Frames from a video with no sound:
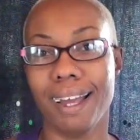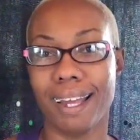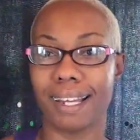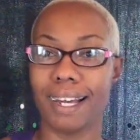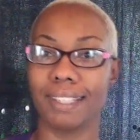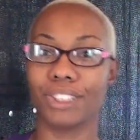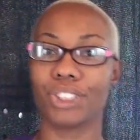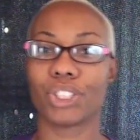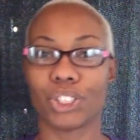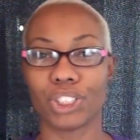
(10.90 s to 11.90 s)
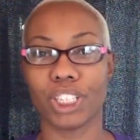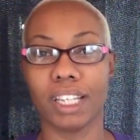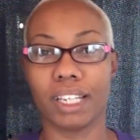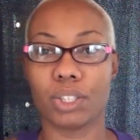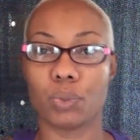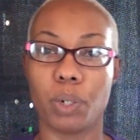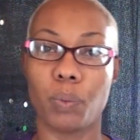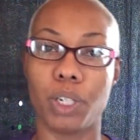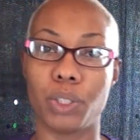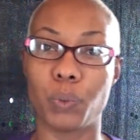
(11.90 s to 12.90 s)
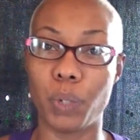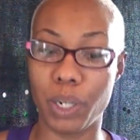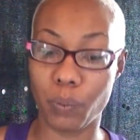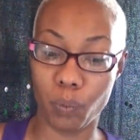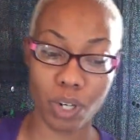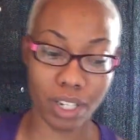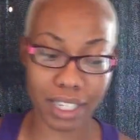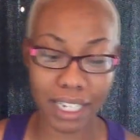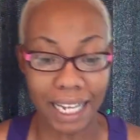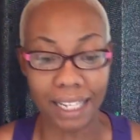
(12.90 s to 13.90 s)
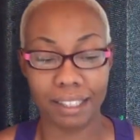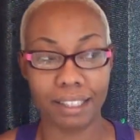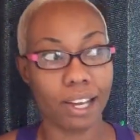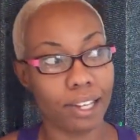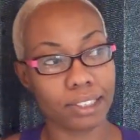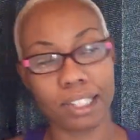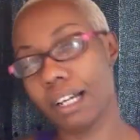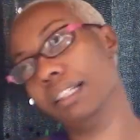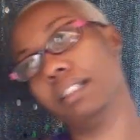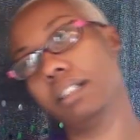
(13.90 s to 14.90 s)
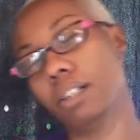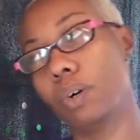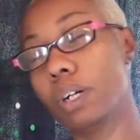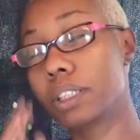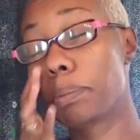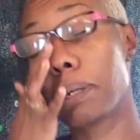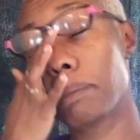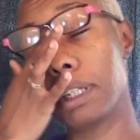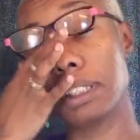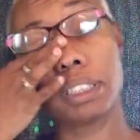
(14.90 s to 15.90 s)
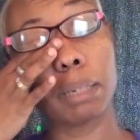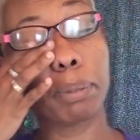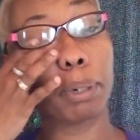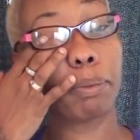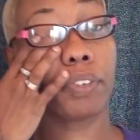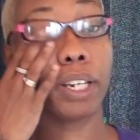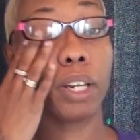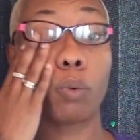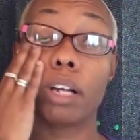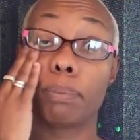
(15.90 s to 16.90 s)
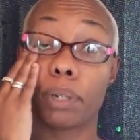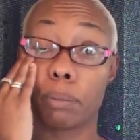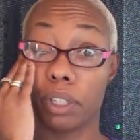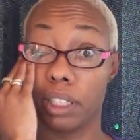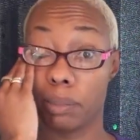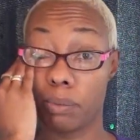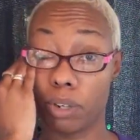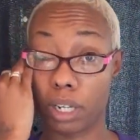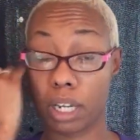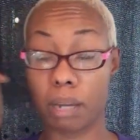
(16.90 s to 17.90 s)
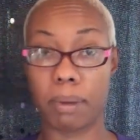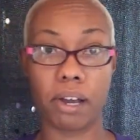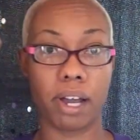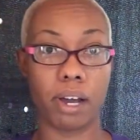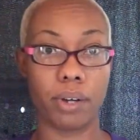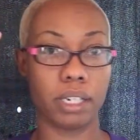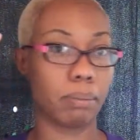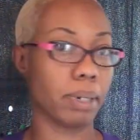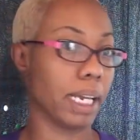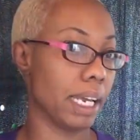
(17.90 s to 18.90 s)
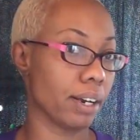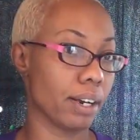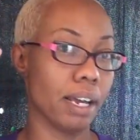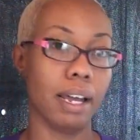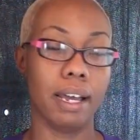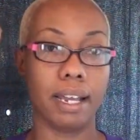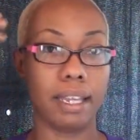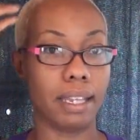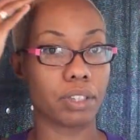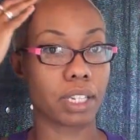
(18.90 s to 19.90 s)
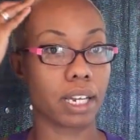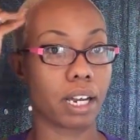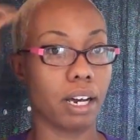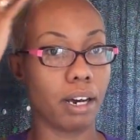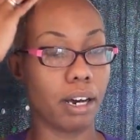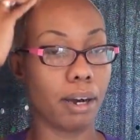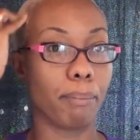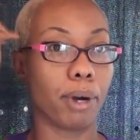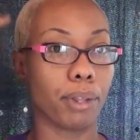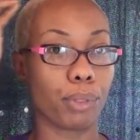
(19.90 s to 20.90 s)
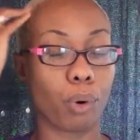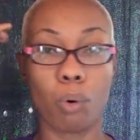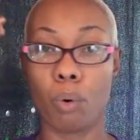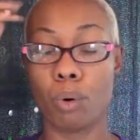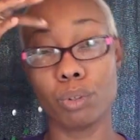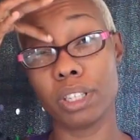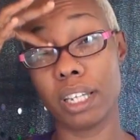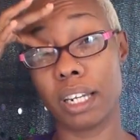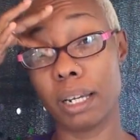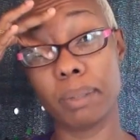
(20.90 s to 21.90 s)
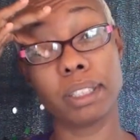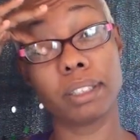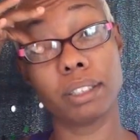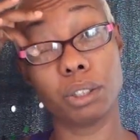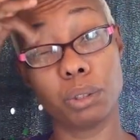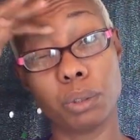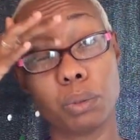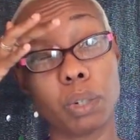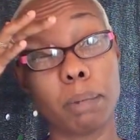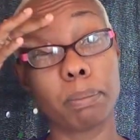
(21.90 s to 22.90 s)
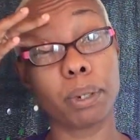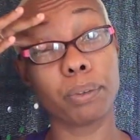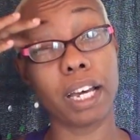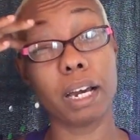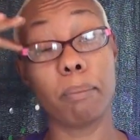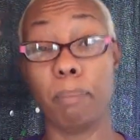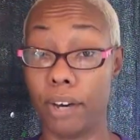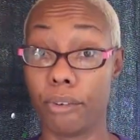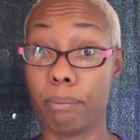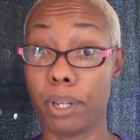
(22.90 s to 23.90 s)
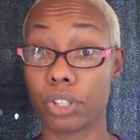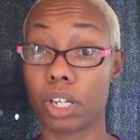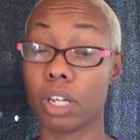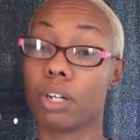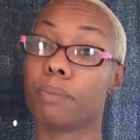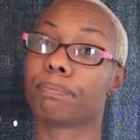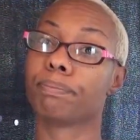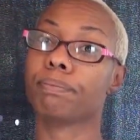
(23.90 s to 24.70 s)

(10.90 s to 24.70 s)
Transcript: Hey guys, it's your girl Shady Lane 2121. Yes, I know it's been a minute since I put up a video. Well, I put up one this morning about how I dyed my hair, and that was like a month old, and I meant to upload that about a month ago.